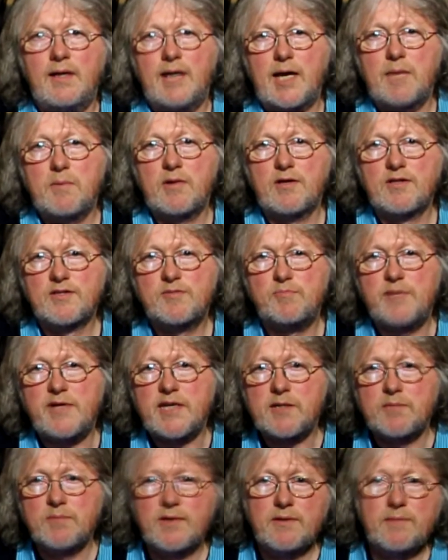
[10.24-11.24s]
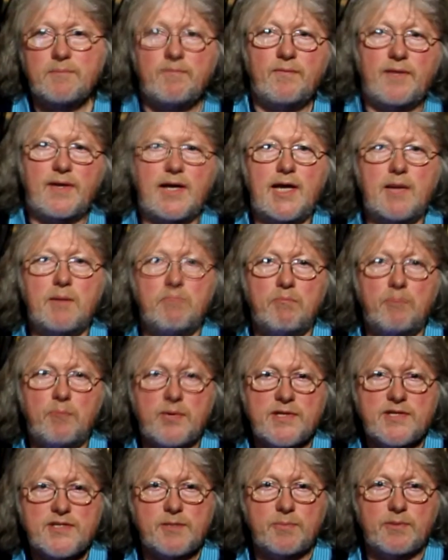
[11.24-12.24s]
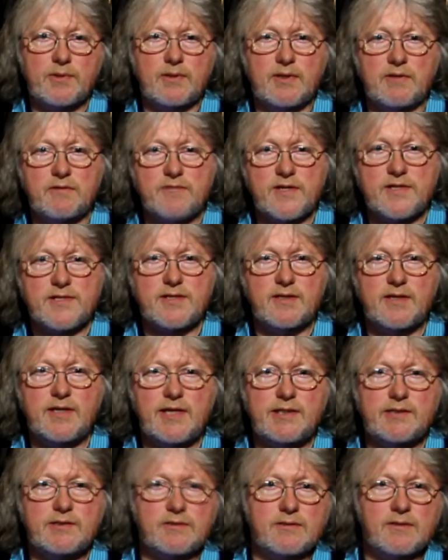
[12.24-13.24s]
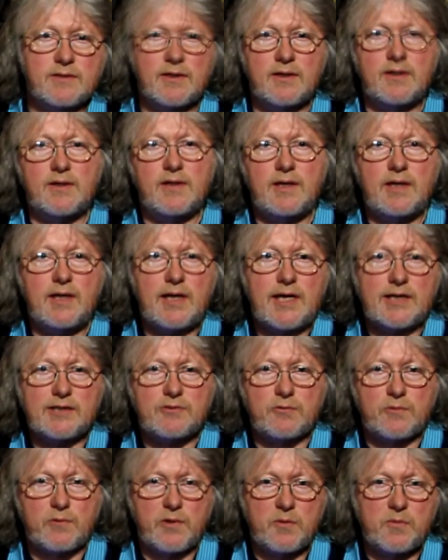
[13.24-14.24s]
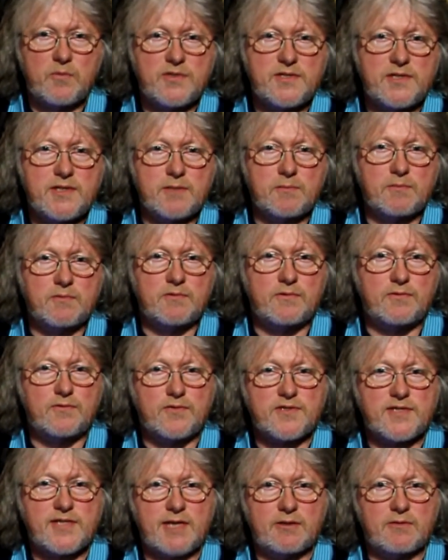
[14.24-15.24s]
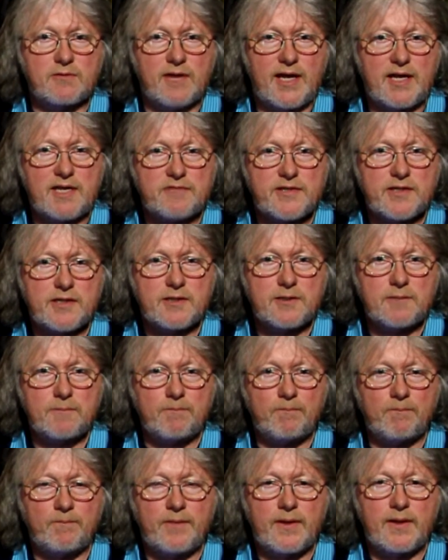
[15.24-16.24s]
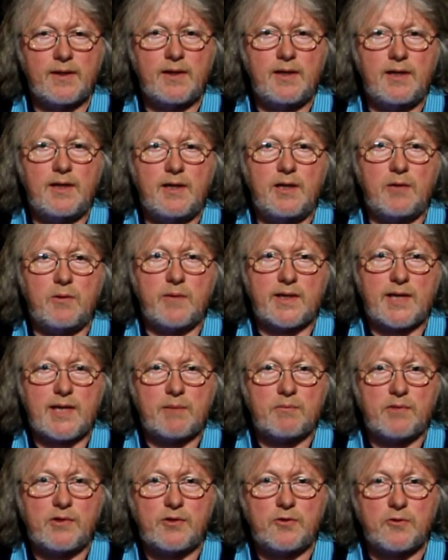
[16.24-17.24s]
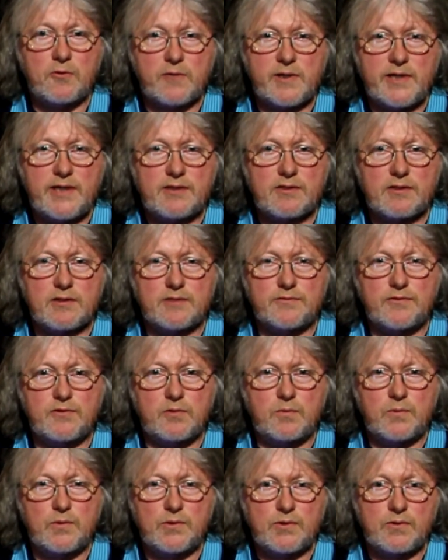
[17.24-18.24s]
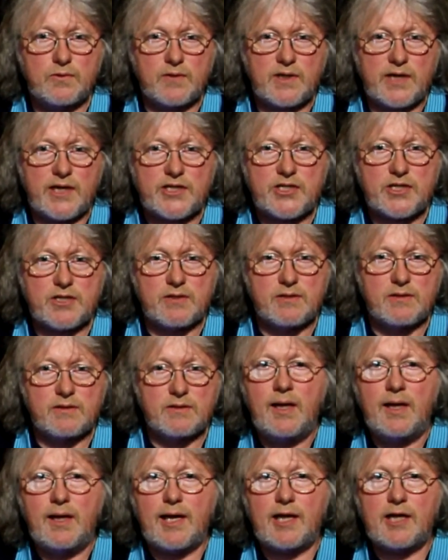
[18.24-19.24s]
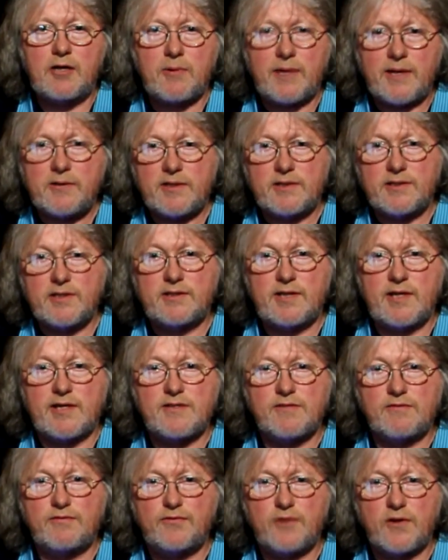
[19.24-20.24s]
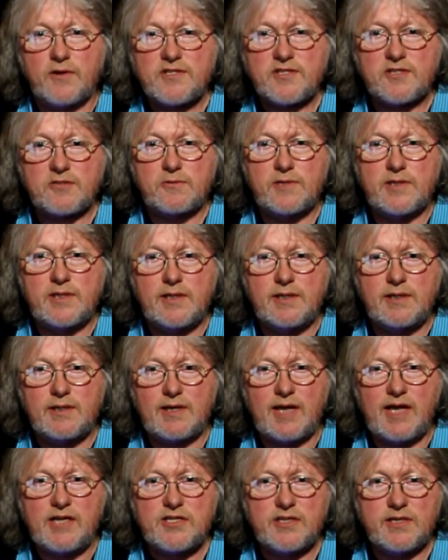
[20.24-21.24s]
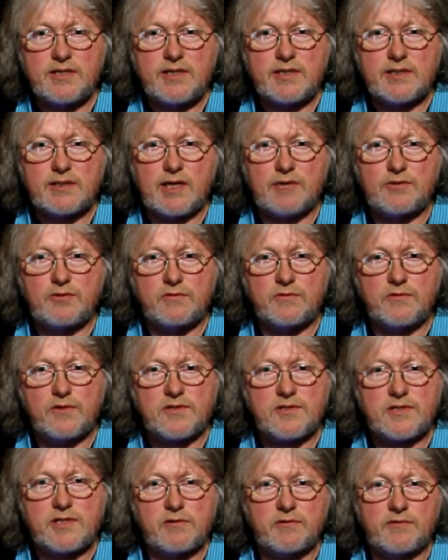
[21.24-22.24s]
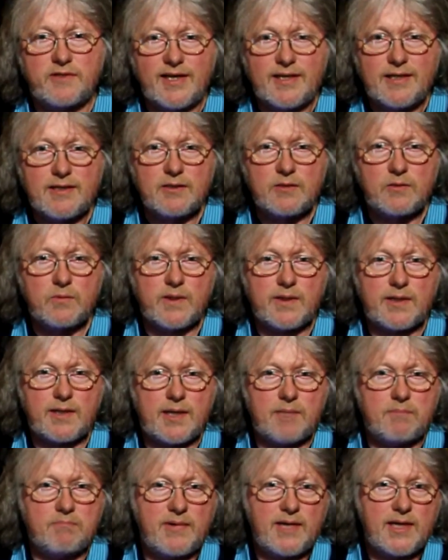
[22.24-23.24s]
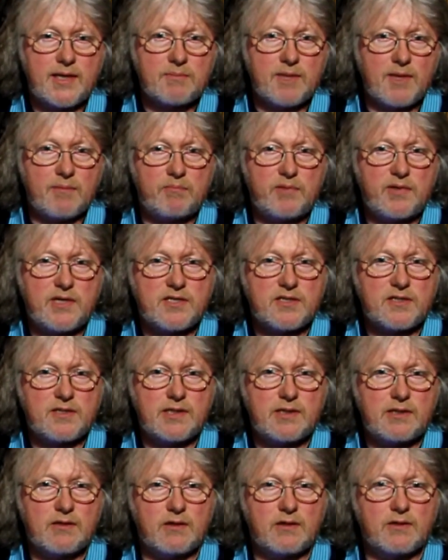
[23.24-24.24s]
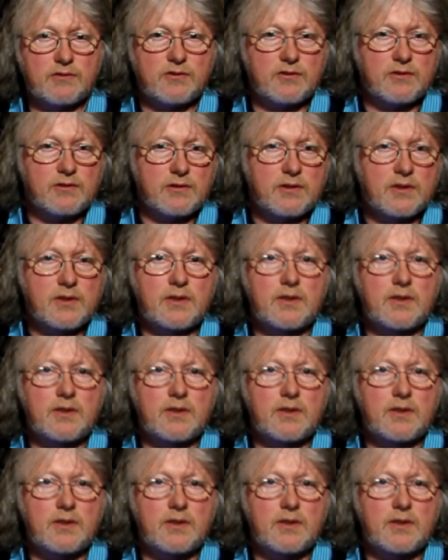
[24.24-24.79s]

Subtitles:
I'm Hans Beeckman. I'm principal investigator at the Royal Museum for Central Africa, where I'm curator of the wood collection. I graduated as a forestry engineer at University of Ghent, where I made my PhD on the